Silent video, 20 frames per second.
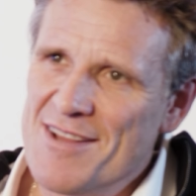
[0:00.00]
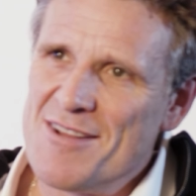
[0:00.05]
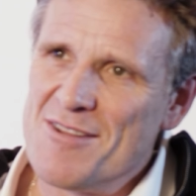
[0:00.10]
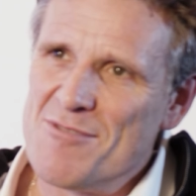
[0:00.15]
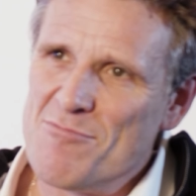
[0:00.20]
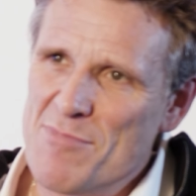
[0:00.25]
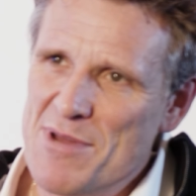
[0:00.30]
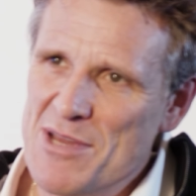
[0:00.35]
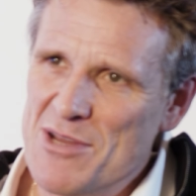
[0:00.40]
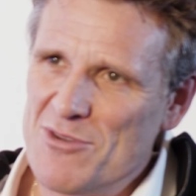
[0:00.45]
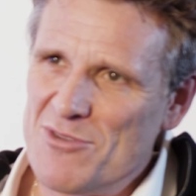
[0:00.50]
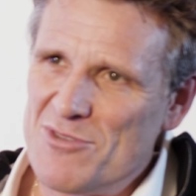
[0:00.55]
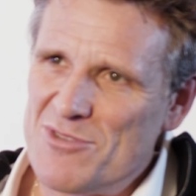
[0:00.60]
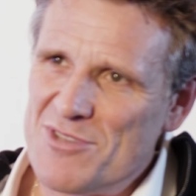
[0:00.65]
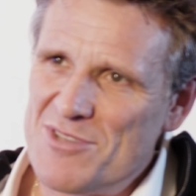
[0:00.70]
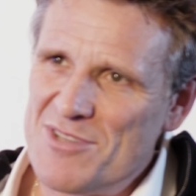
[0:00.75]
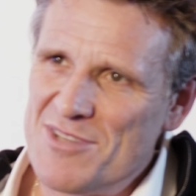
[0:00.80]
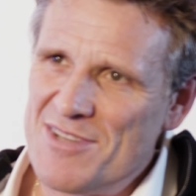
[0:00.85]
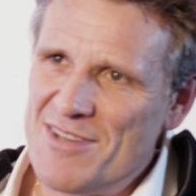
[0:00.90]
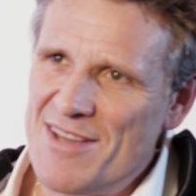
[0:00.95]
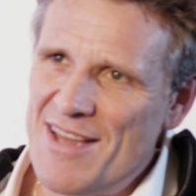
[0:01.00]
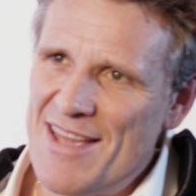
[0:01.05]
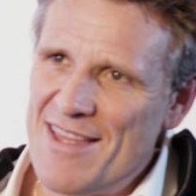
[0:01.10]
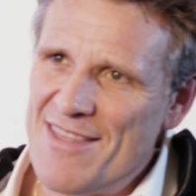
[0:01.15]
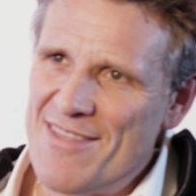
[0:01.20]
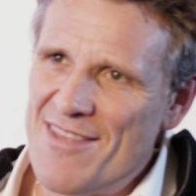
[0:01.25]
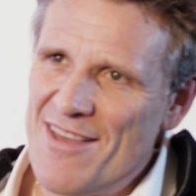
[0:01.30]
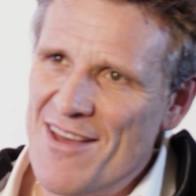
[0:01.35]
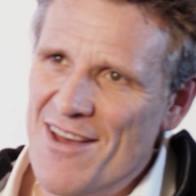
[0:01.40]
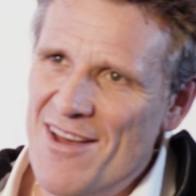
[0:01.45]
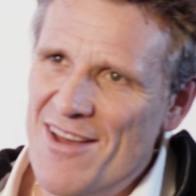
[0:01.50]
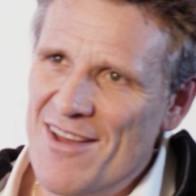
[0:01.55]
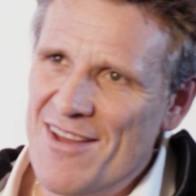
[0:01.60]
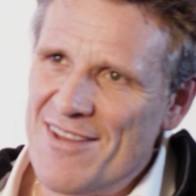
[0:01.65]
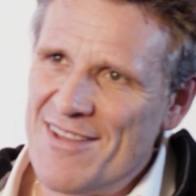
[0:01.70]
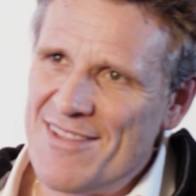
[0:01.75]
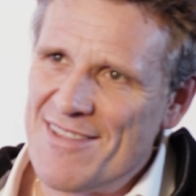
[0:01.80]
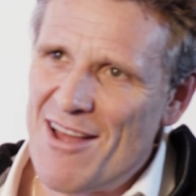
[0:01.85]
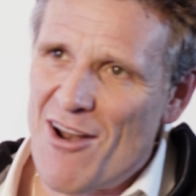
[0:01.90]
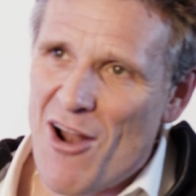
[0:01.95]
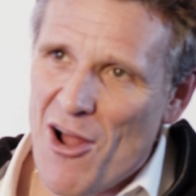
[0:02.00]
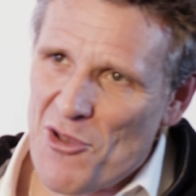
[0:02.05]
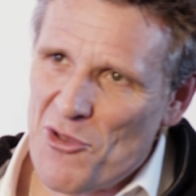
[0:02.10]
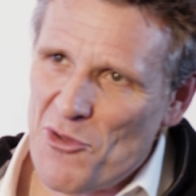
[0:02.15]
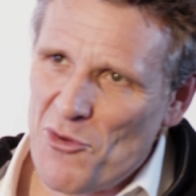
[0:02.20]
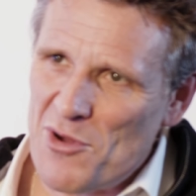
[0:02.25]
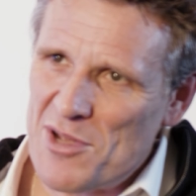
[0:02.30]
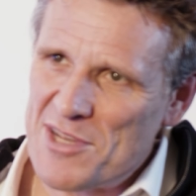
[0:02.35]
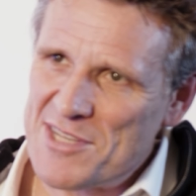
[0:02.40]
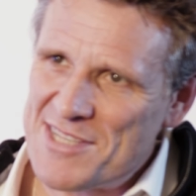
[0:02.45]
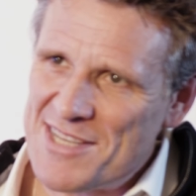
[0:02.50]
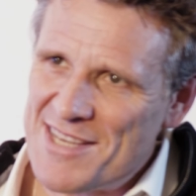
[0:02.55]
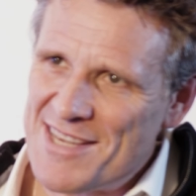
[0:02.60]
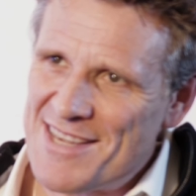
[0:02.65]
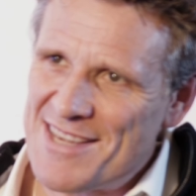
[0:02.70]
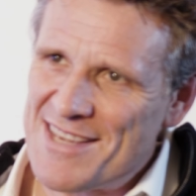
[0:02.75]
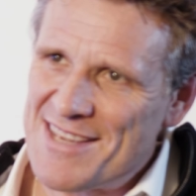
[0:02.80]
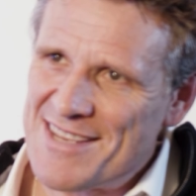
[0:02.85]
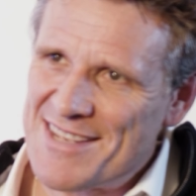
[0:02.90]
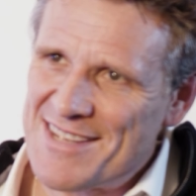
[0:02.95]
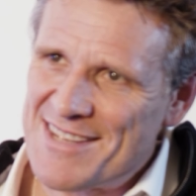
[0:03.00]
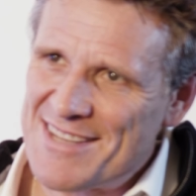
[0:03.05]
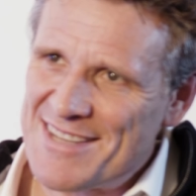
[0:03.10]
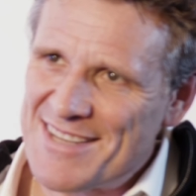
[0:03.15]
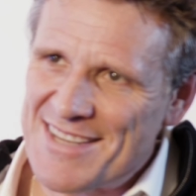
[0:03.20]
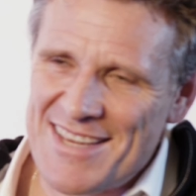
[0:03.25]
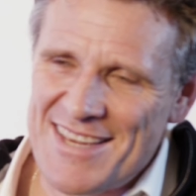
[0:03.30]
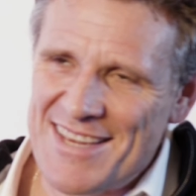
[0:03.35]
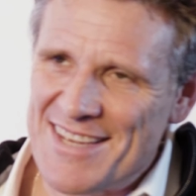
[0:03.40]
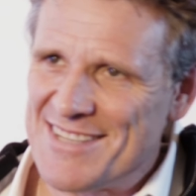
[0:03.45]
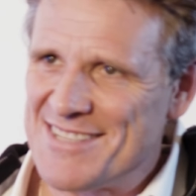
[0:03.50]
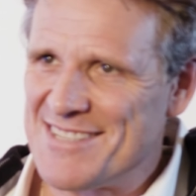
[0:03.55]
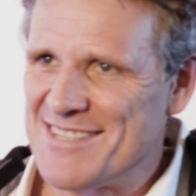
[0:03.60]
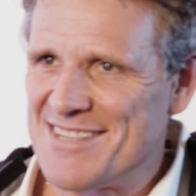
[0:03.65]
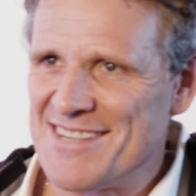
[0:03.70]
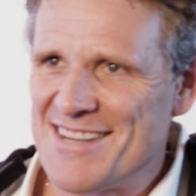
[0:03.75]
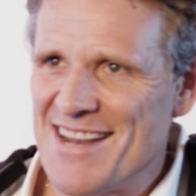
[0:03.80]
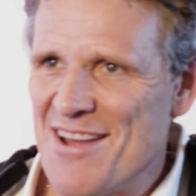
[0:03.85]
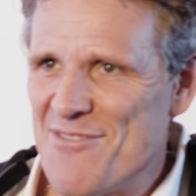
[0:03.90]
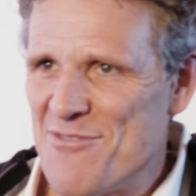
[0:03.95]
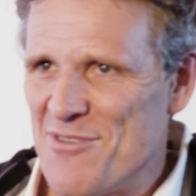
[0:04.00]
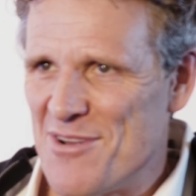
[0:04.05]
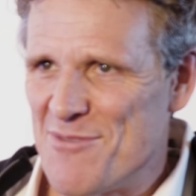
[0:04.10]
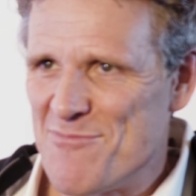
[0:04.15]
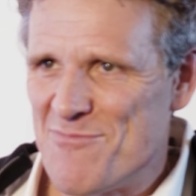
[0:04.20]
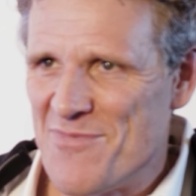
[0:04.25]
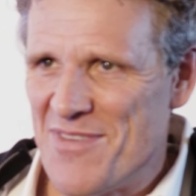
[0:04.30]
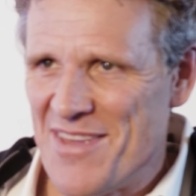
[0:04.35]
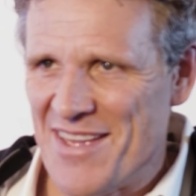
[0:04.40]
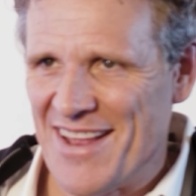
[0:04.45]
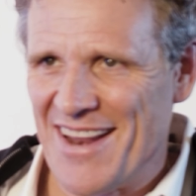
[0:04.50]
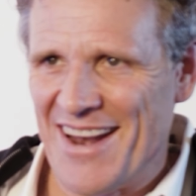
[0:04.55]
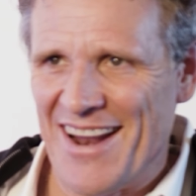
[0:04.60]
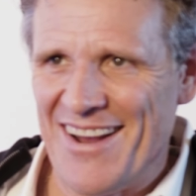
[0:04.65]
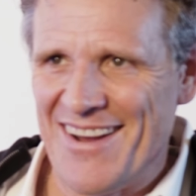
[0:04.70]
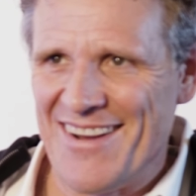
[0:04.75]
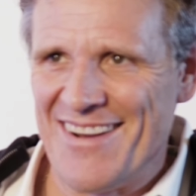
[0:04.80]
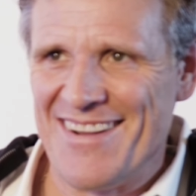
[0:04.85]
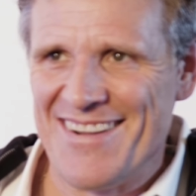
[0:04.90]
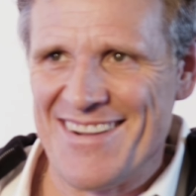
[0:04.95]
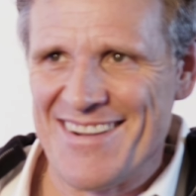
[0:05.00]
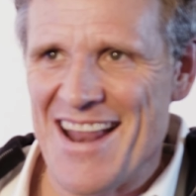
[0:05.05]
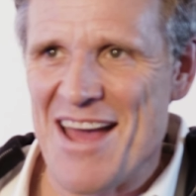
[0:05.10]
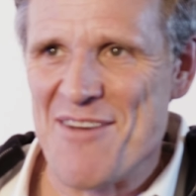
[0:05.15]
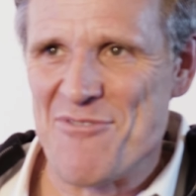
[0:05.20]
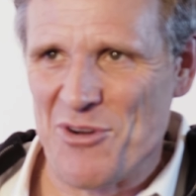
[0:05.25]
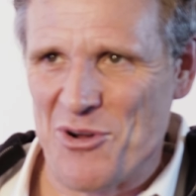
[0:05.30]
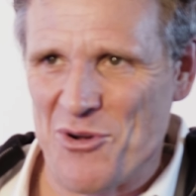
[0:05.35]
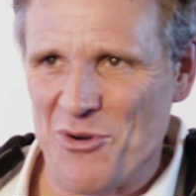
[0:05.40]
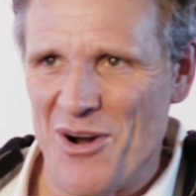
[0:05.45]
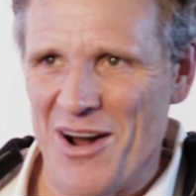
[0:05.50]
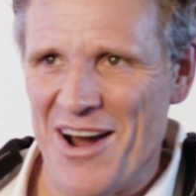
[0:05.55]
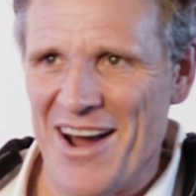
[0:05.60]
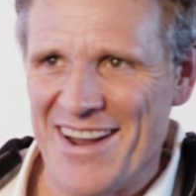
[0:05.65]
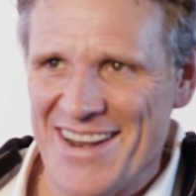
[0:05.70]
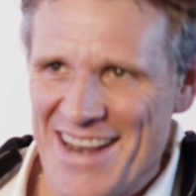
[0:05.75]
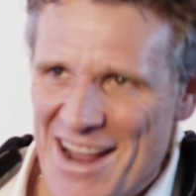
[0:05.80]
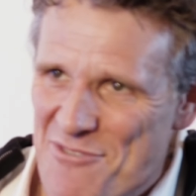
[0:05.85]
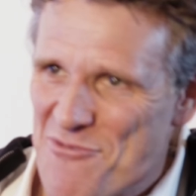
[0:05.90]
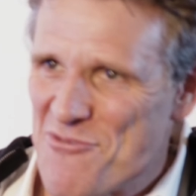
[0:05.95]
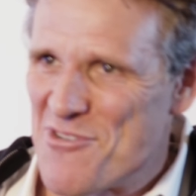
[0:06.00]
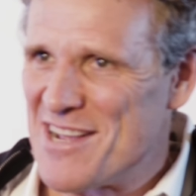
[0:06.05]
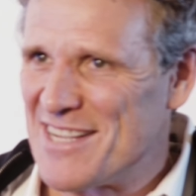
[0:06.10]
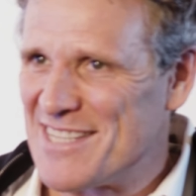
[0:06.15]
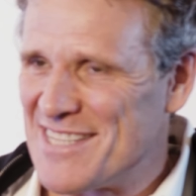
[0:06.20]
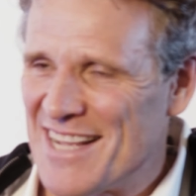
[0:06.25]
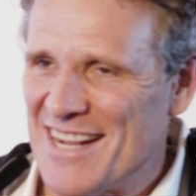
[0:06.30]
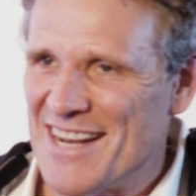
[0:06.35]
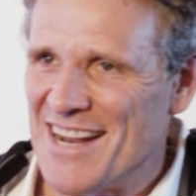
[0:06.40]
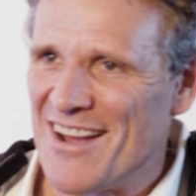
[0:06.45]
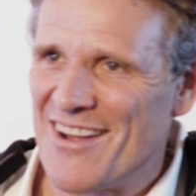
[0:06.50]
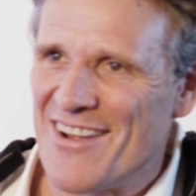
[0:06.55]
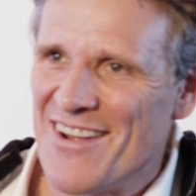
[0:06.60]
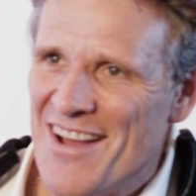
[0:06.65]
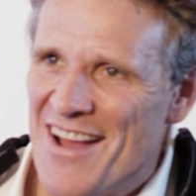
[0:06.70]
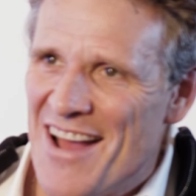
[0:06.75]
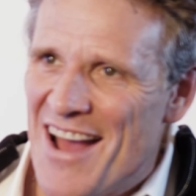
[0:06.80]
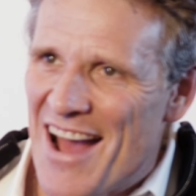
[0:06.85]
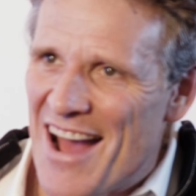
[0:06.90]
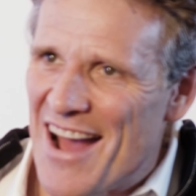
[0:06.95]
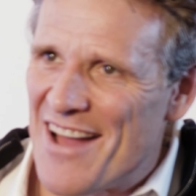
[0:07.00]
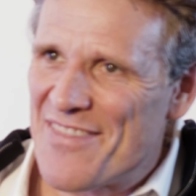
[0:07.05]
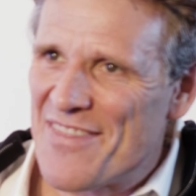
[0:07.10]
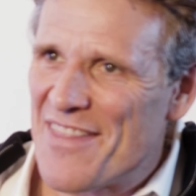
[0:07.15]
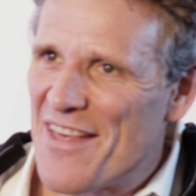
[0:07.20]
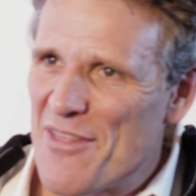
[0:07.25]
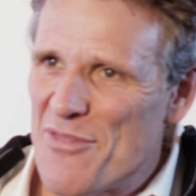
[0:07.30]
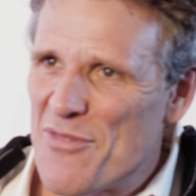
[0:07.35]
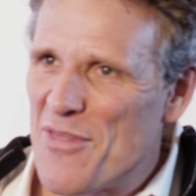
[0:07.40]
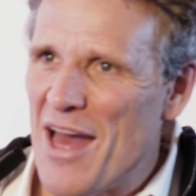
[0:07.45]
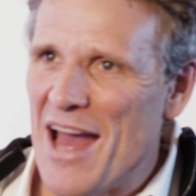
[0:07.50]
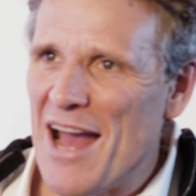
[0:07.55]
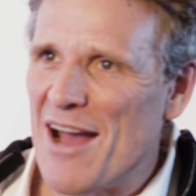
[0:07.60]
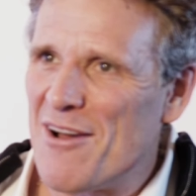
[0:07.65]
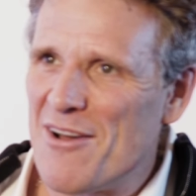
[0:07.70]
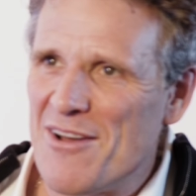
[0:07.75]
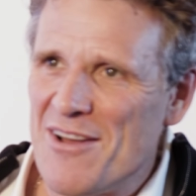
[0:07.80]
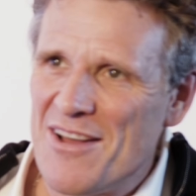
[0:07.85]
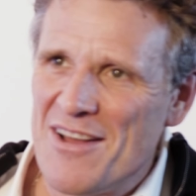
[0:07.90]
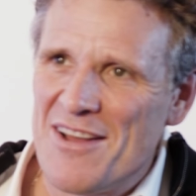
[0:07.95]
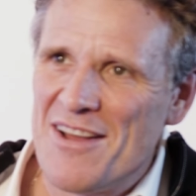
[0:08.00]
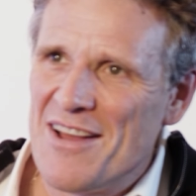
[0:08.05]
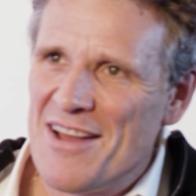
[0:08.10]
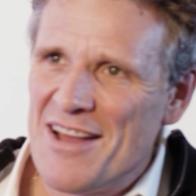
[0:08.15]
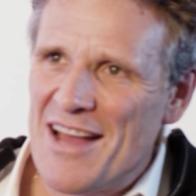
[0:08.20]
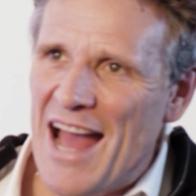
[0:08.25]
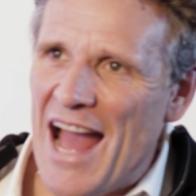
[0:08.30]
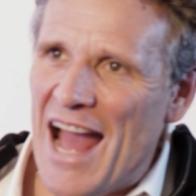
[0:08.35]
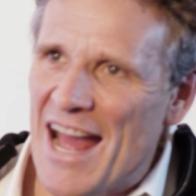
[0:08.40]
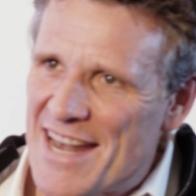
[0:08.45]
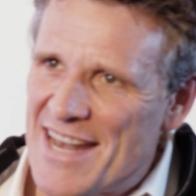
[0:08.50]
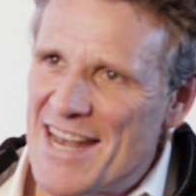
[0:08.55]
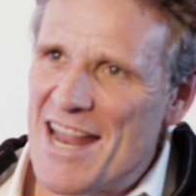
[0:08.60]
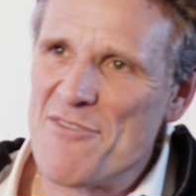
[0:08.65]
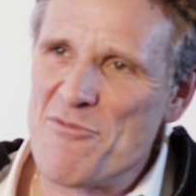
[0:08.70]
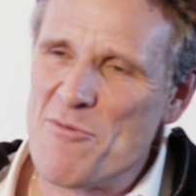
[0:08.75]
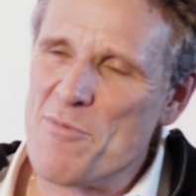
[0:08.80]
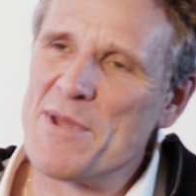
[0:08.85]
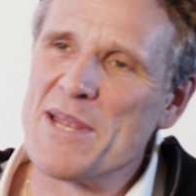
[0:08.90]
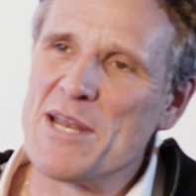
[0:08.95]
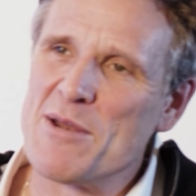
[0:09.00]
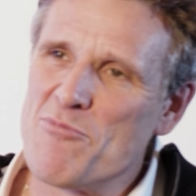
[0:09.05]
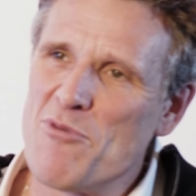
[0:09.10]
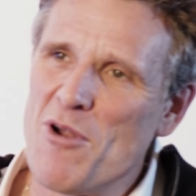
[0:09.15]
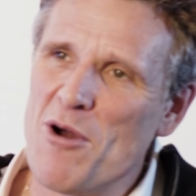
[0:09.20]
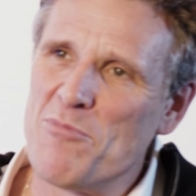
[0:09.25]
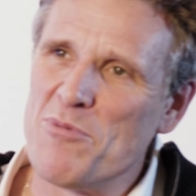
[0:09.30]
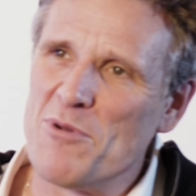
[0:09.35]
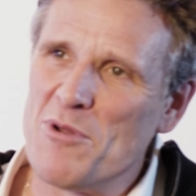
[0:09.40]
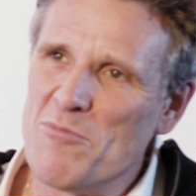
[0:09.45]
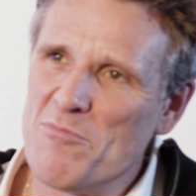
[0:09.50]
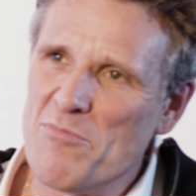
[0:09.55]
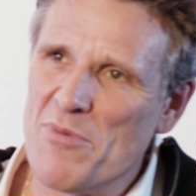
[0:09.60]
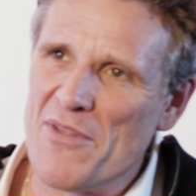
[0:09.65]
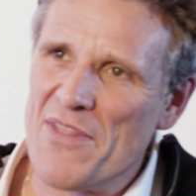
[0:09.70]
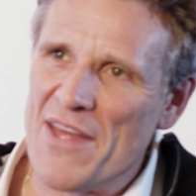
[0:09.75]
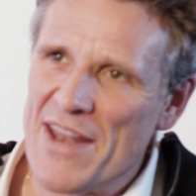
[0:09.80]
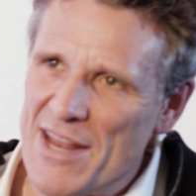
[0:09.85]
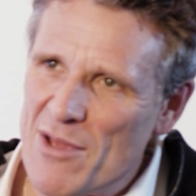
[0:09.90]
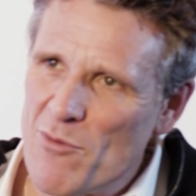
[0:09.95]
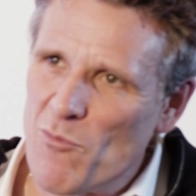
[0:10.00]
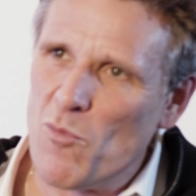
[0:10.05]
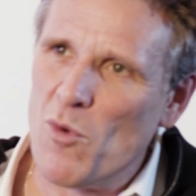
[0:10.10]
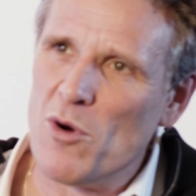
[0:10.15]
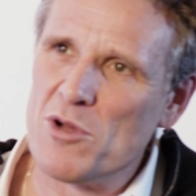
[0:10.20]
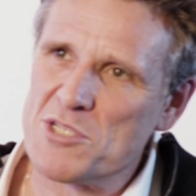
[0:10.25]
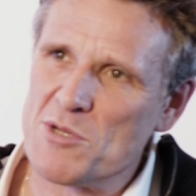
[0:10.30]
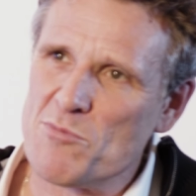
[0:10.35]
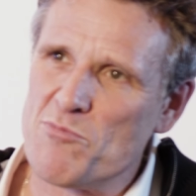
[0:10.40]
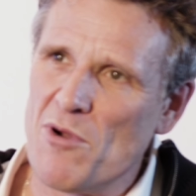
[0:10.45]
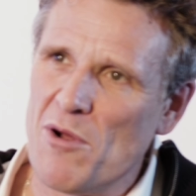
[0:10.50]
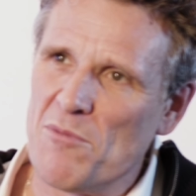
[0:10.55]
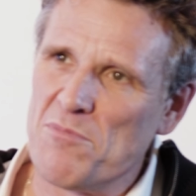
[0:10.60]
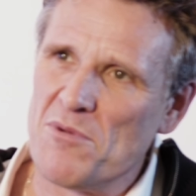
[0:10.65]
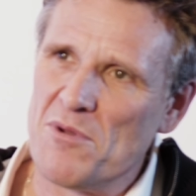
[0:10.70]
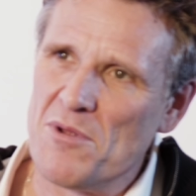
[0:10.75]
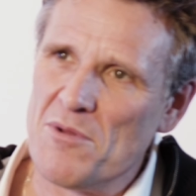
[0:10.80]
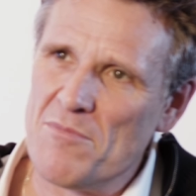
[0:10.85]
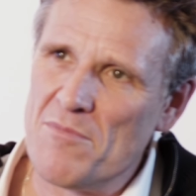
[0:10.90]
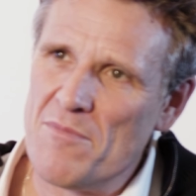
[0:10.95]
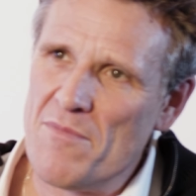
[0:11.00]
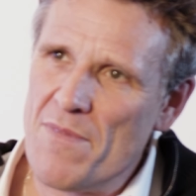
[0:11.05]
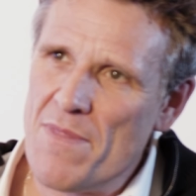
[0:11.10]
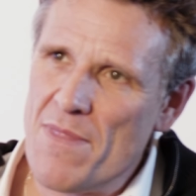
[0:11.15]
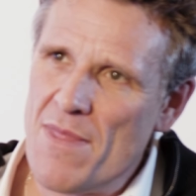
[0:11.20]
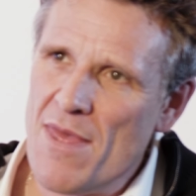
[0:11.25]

meals, in that they are noisy, the kids are never never quiet, never eat, and that had never been a problem, but then it was a problem,